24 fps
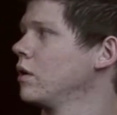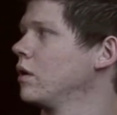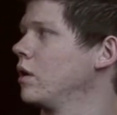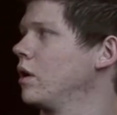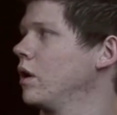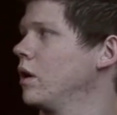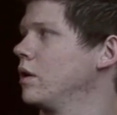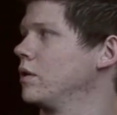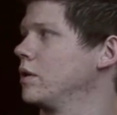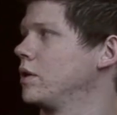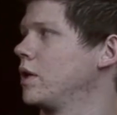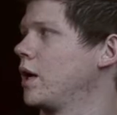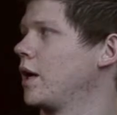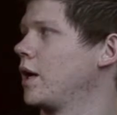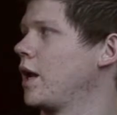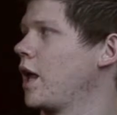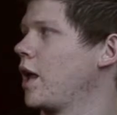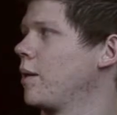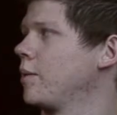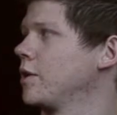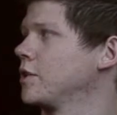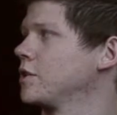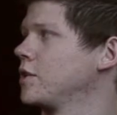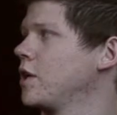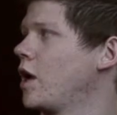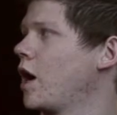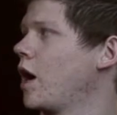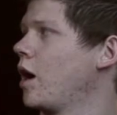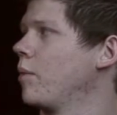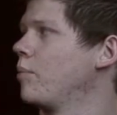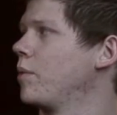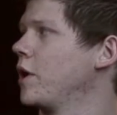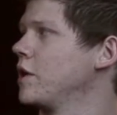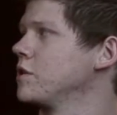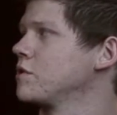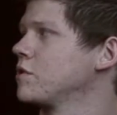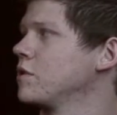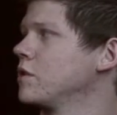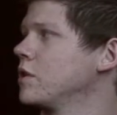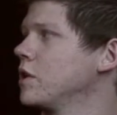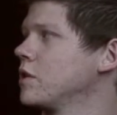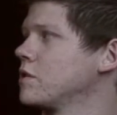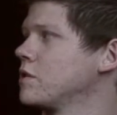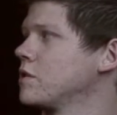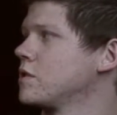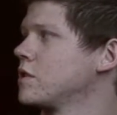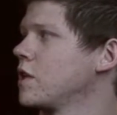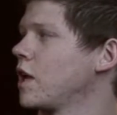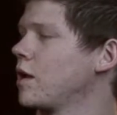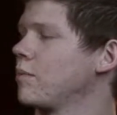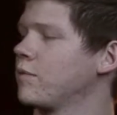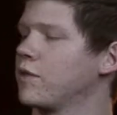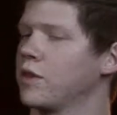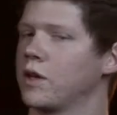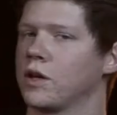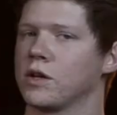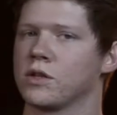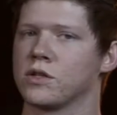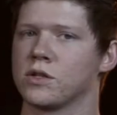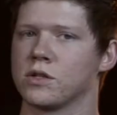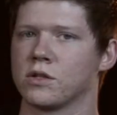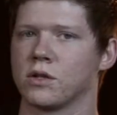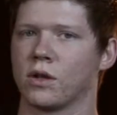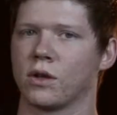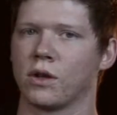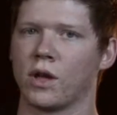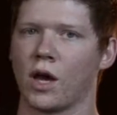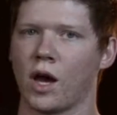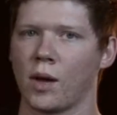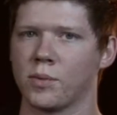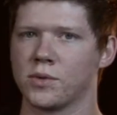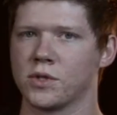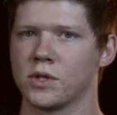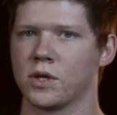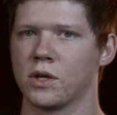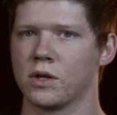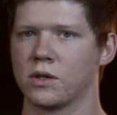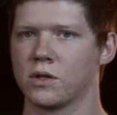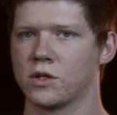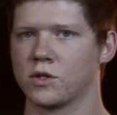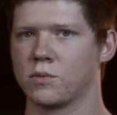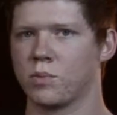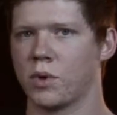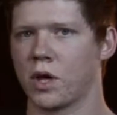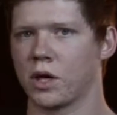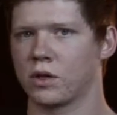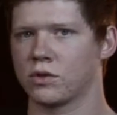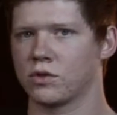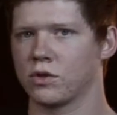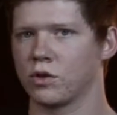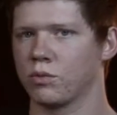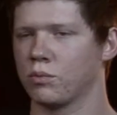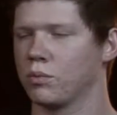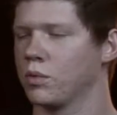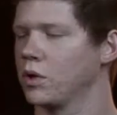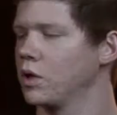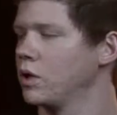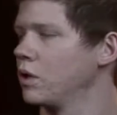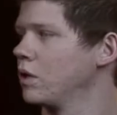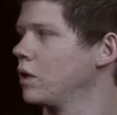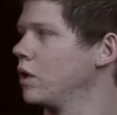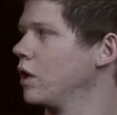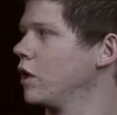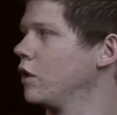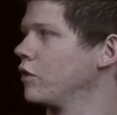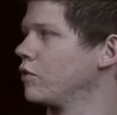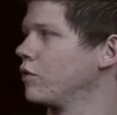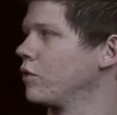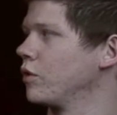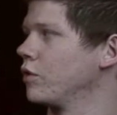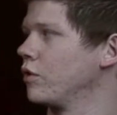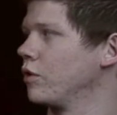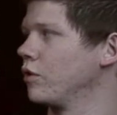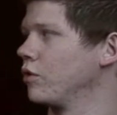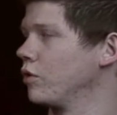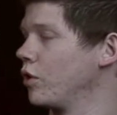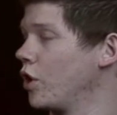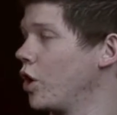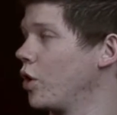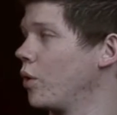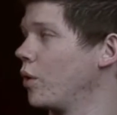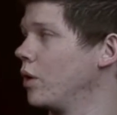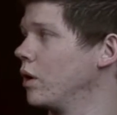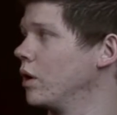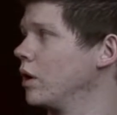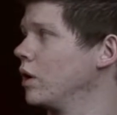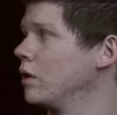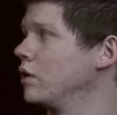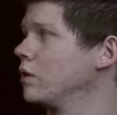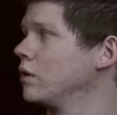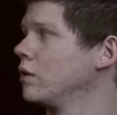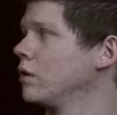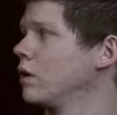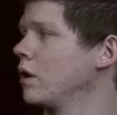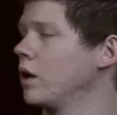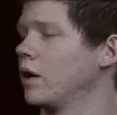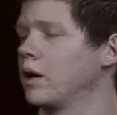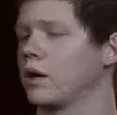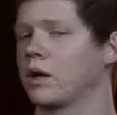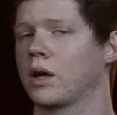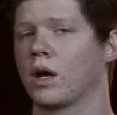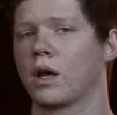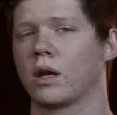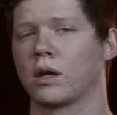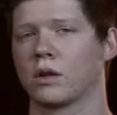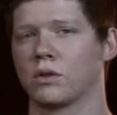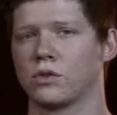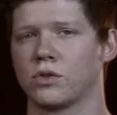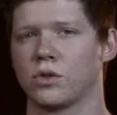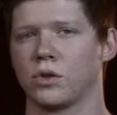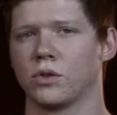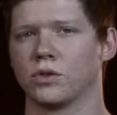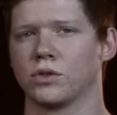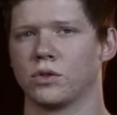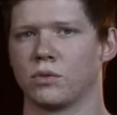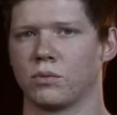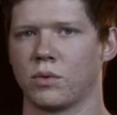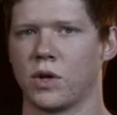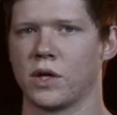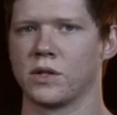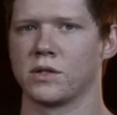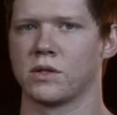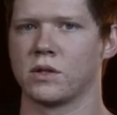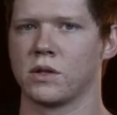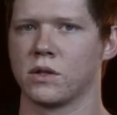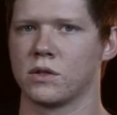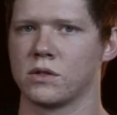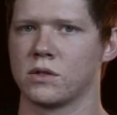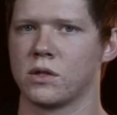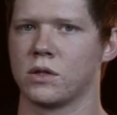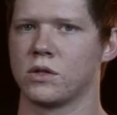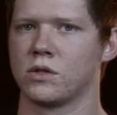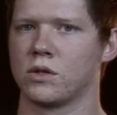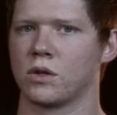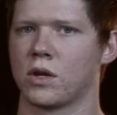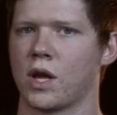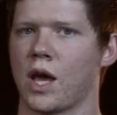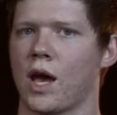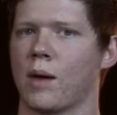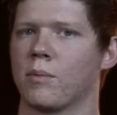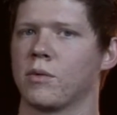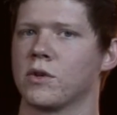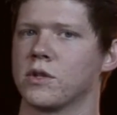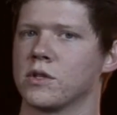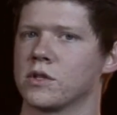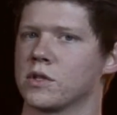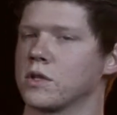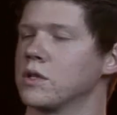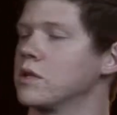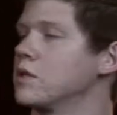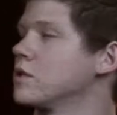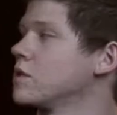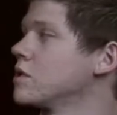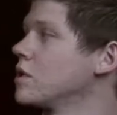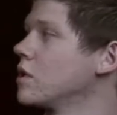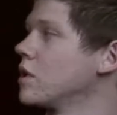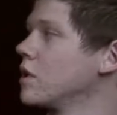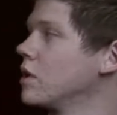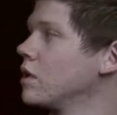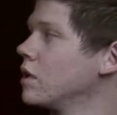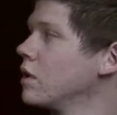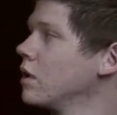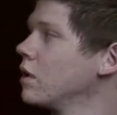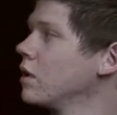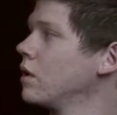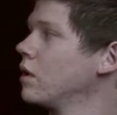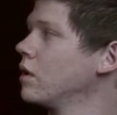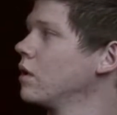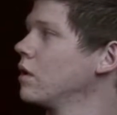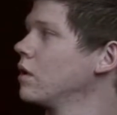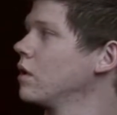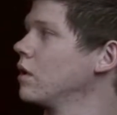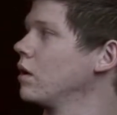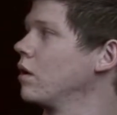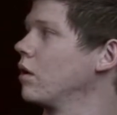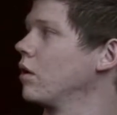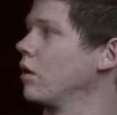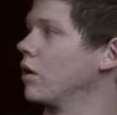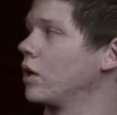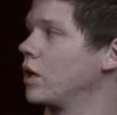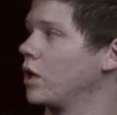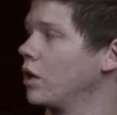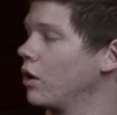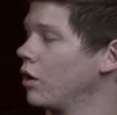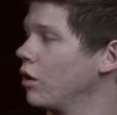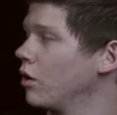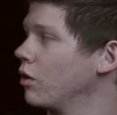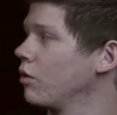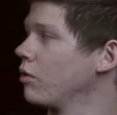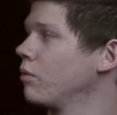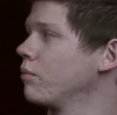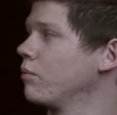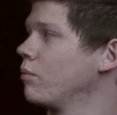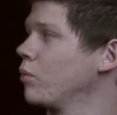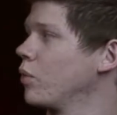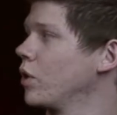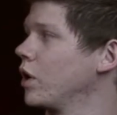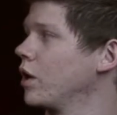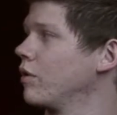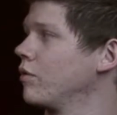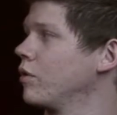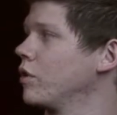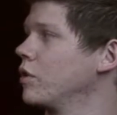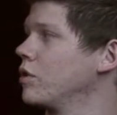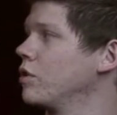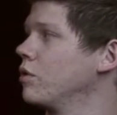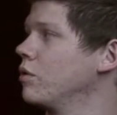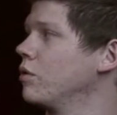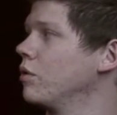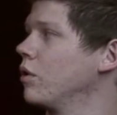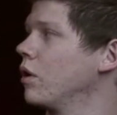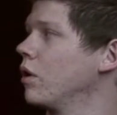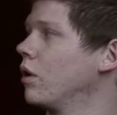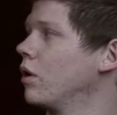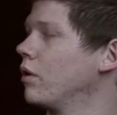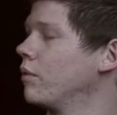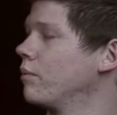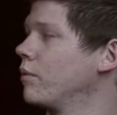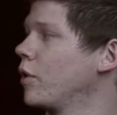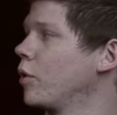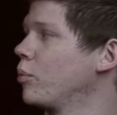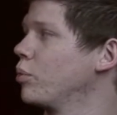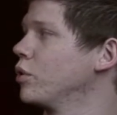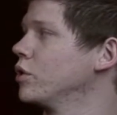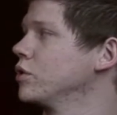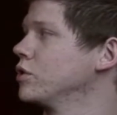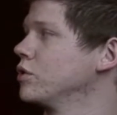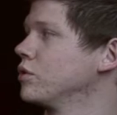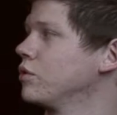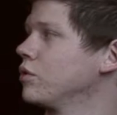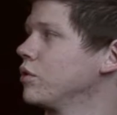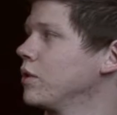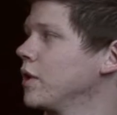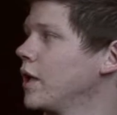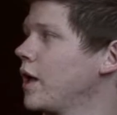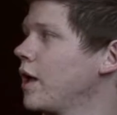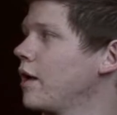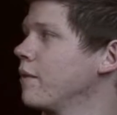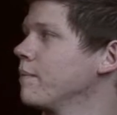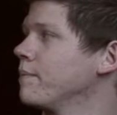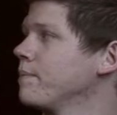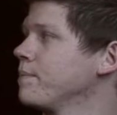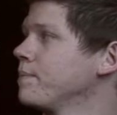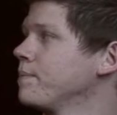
The dynamics knob basically does the same thing, it's just on the opposite end of the spectrum. That's for your lower end. It kind of controls the resonance that your cabinet is going to see or hear whenever you are pushing through the amp.